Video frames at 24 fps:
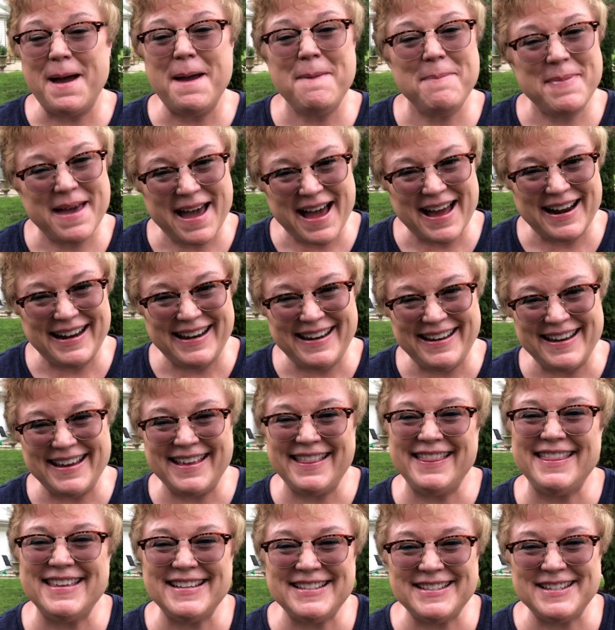I'm Patty
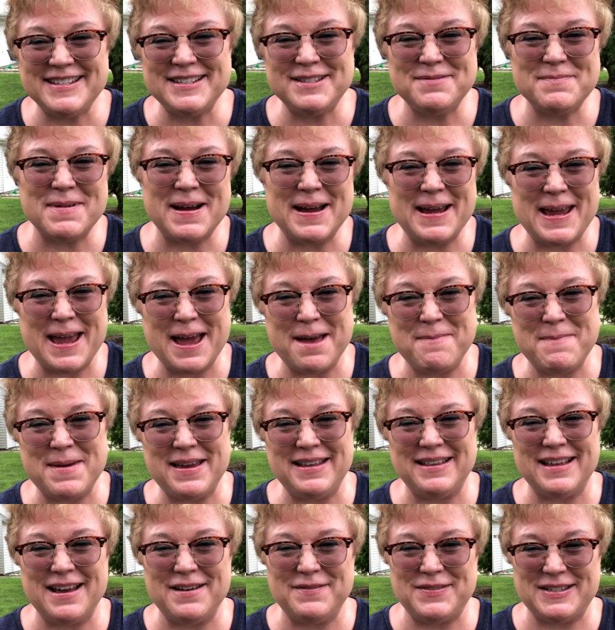and this is my
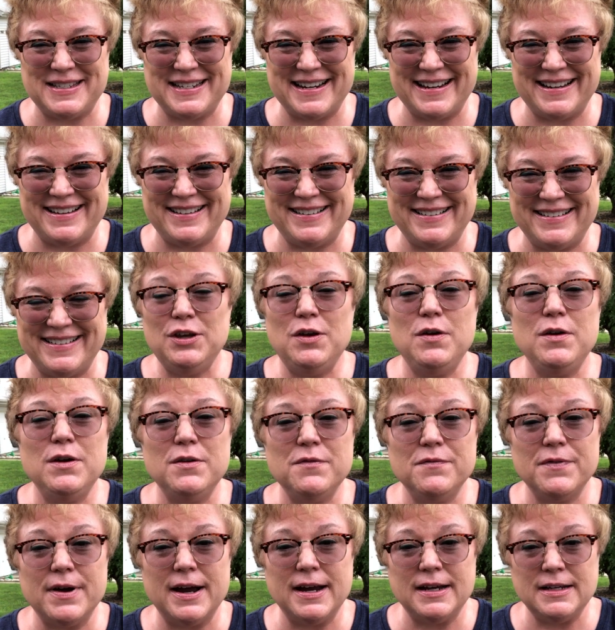handmade lifestyle. You
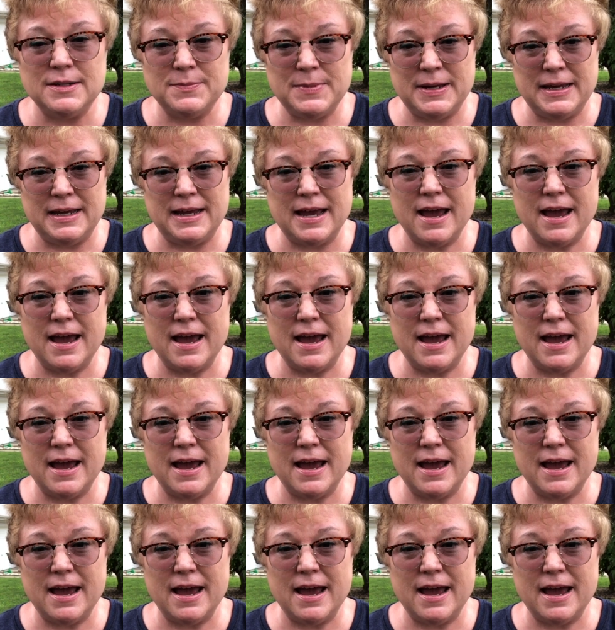can find me